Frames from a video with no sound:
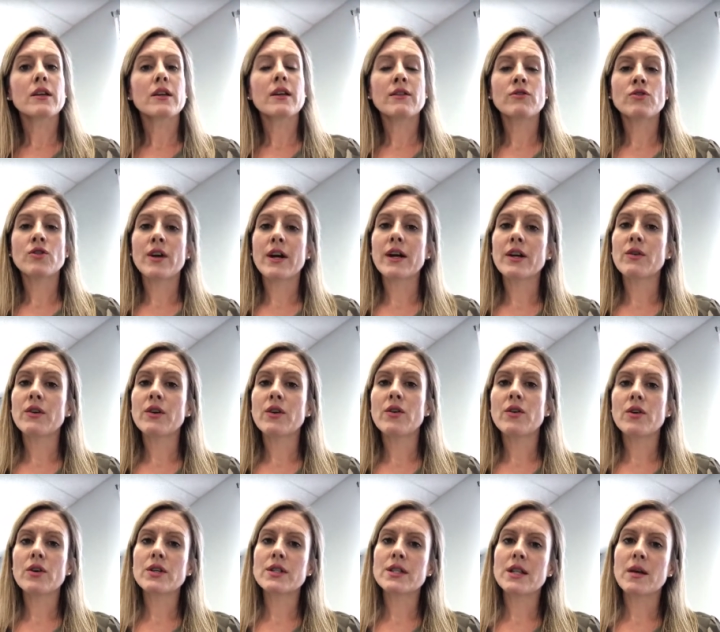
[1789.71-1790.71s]
Try to
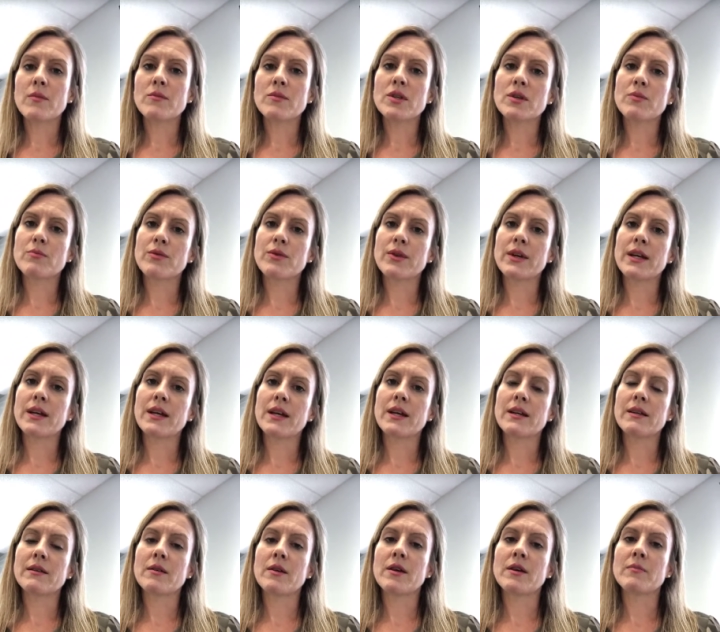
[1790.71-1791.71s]
encourage them to bring
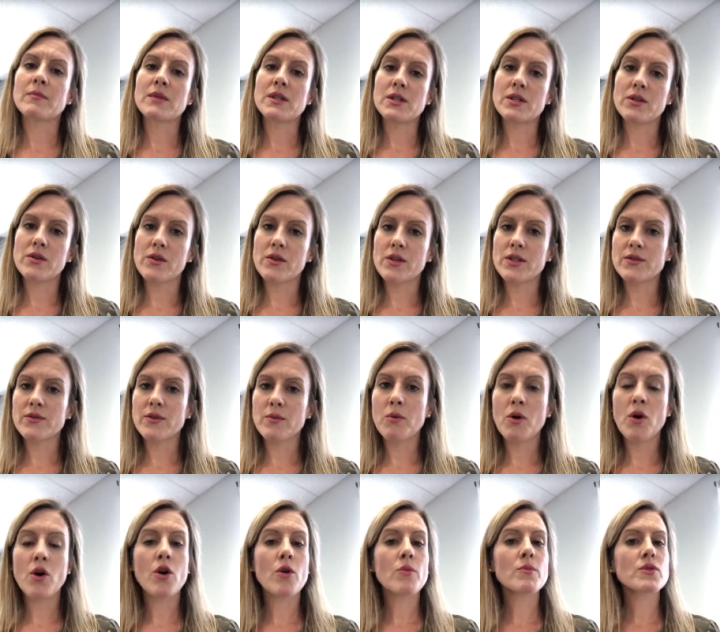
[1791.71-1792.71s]
in materials from
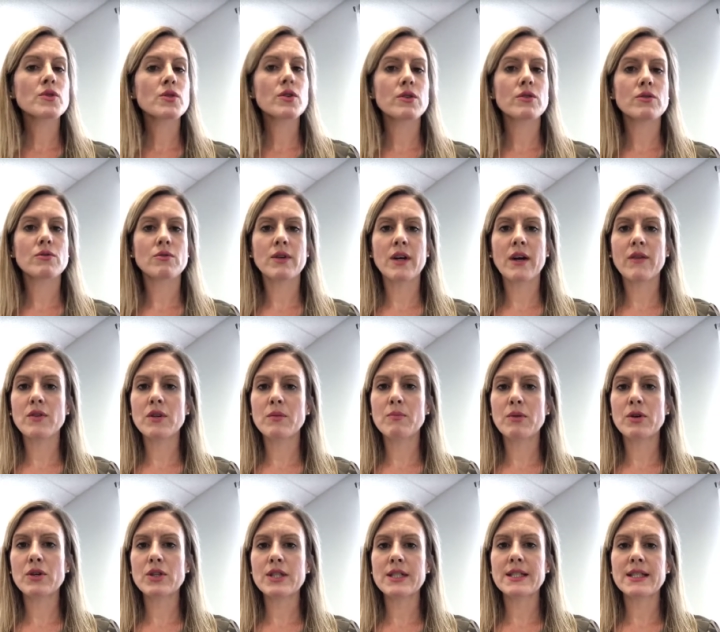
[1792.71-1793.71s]
home so you don't have to
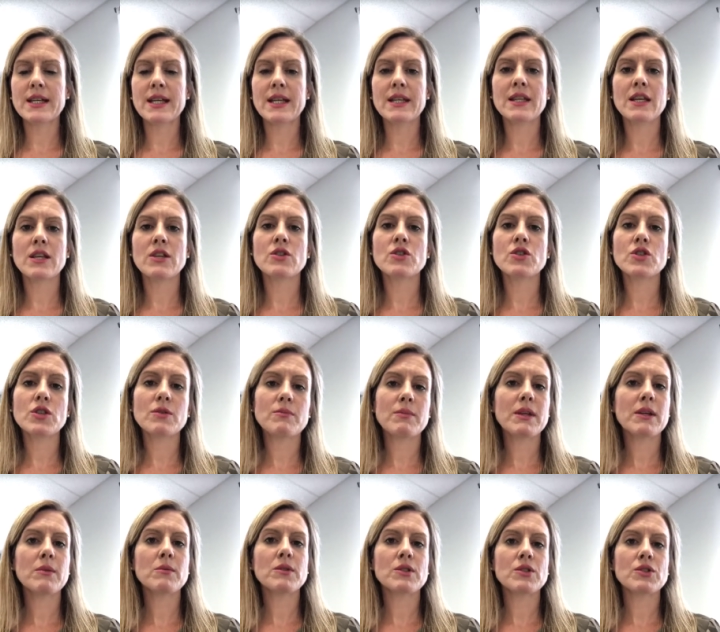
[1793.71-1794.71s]
purchase anything. You should be
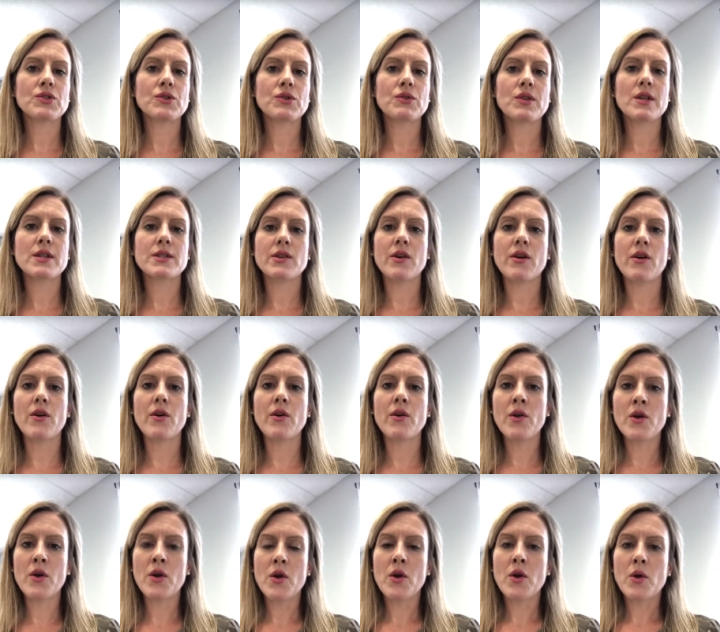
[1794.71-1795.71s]
able to do this all
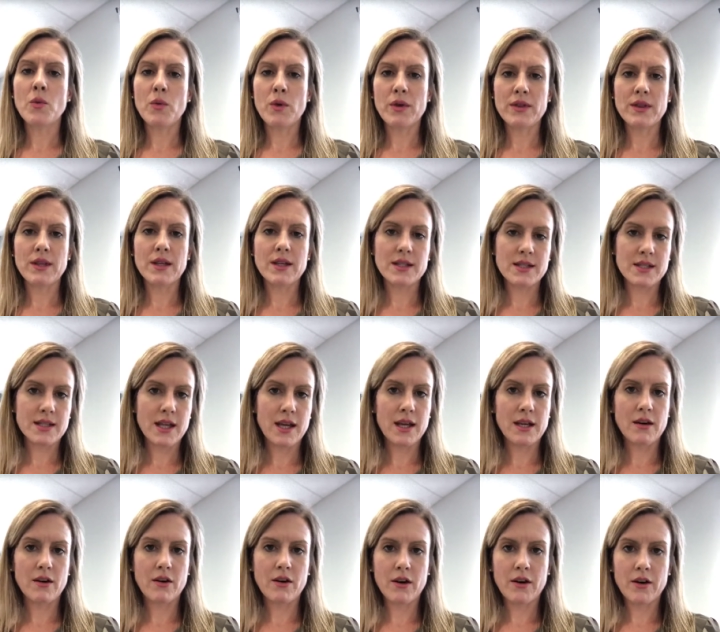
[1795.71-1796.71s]
with things that
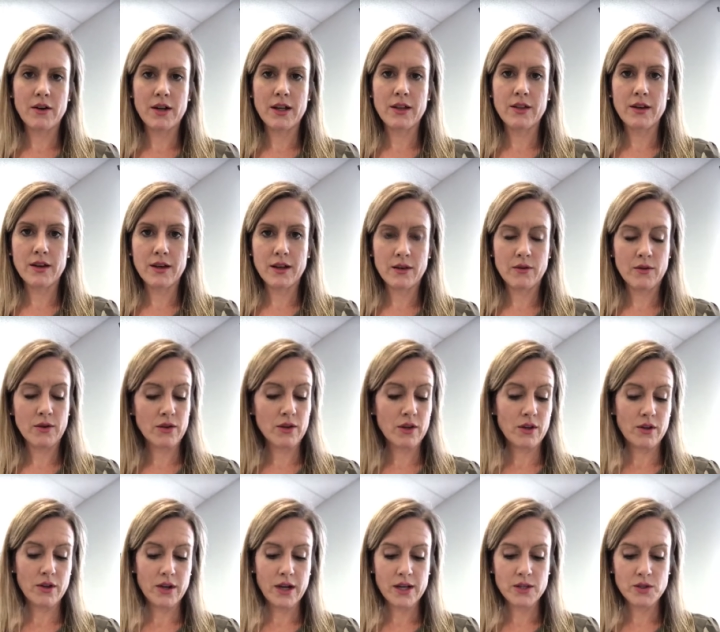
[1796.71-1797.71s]
are already lying around the
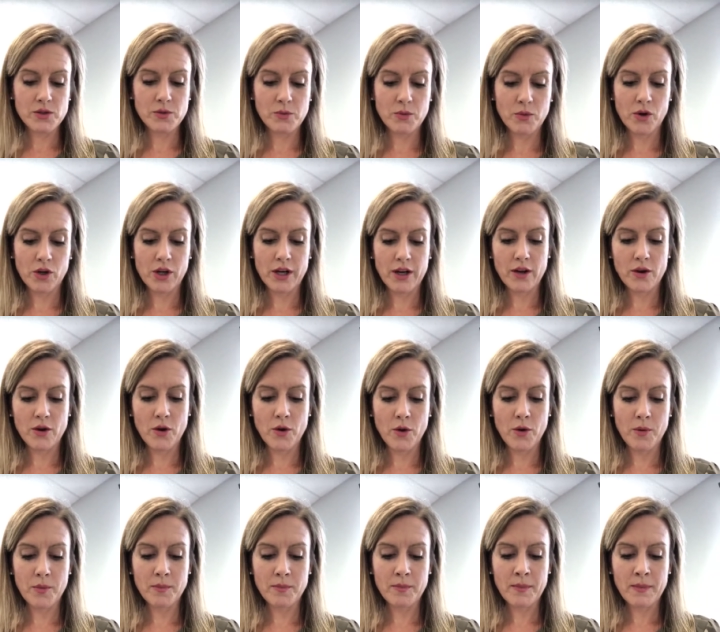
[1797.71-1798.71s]
classroom or at
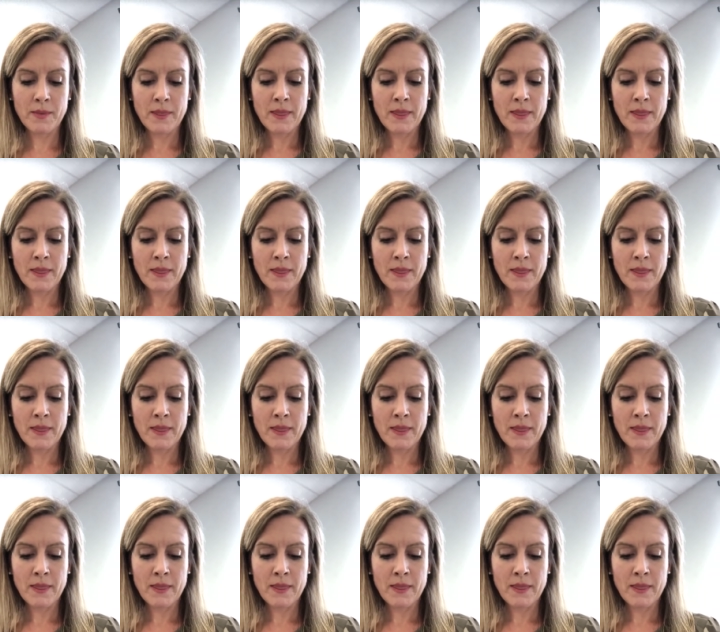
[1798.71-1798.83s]
home.